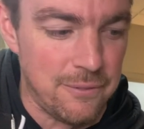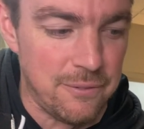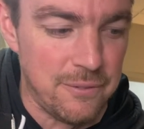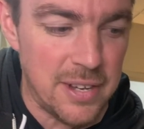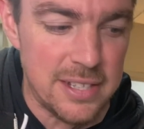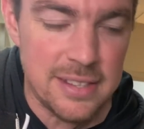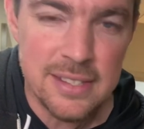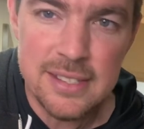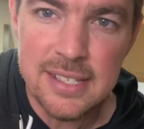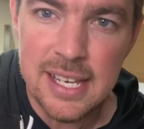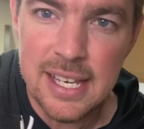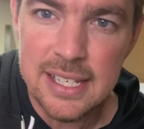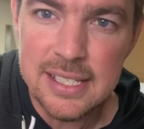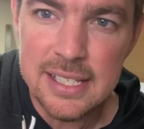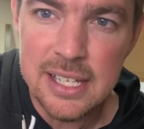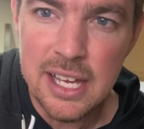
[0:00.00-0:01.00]
fifth and
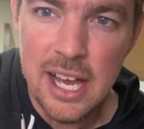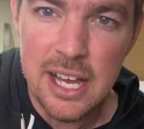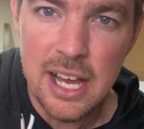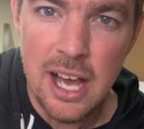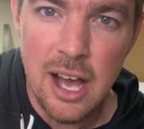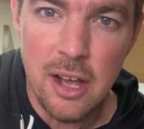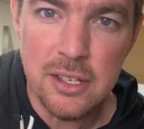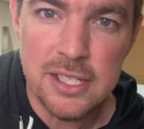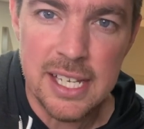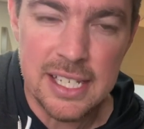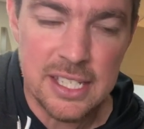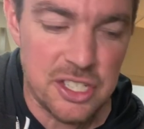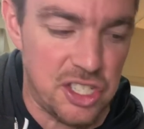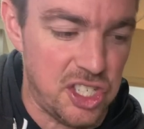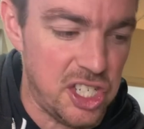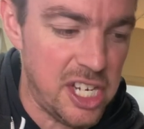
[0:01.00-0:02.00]
sixth, all six,
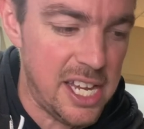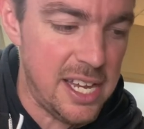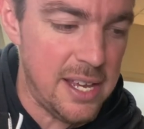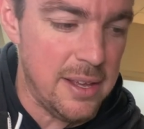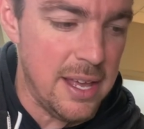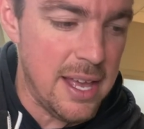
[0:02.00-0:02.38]
G.